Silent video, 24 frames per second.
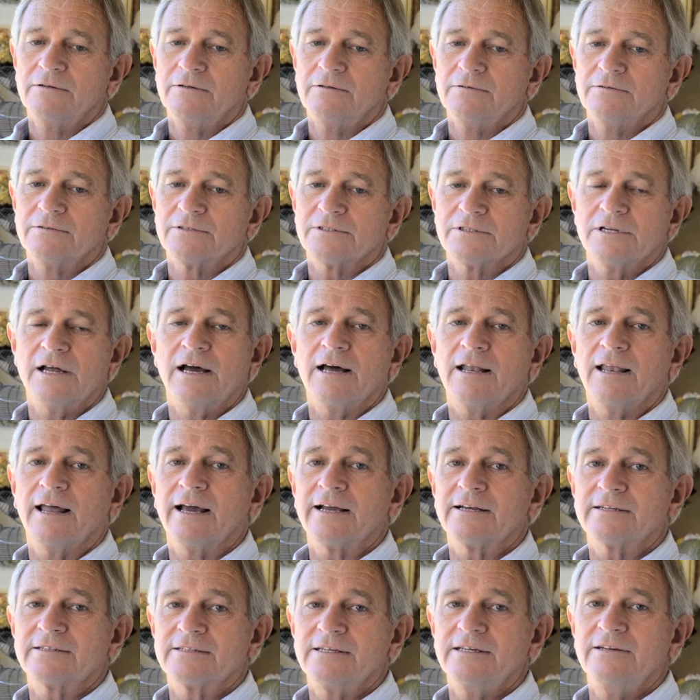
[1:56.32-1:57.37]
It's not
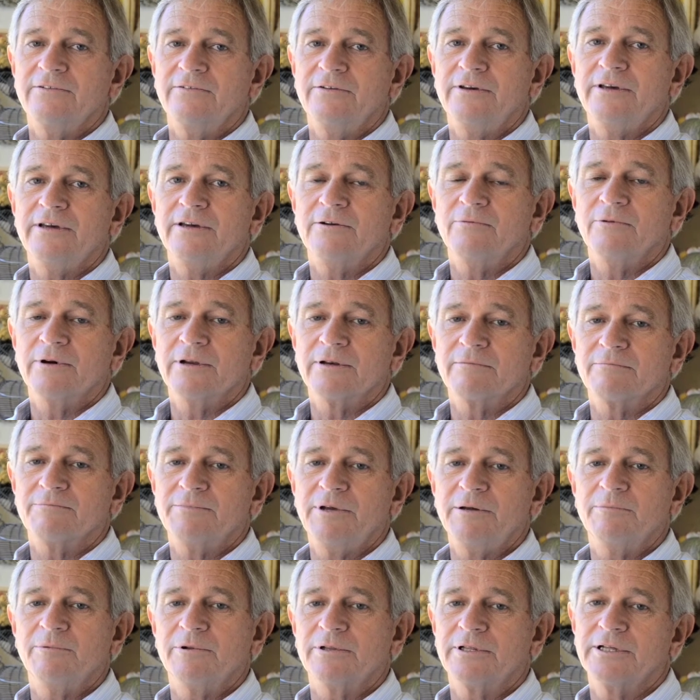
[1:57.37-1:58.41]
like TV. When
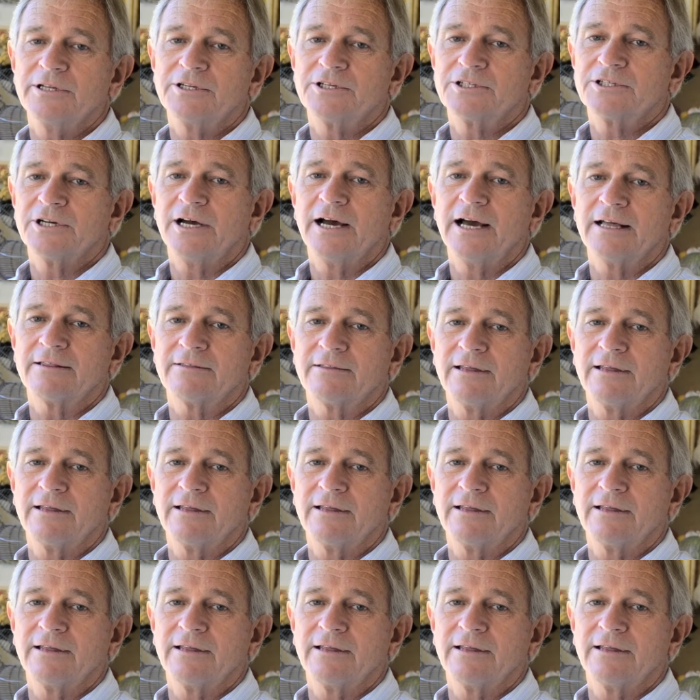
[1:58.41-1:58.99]
people get shot,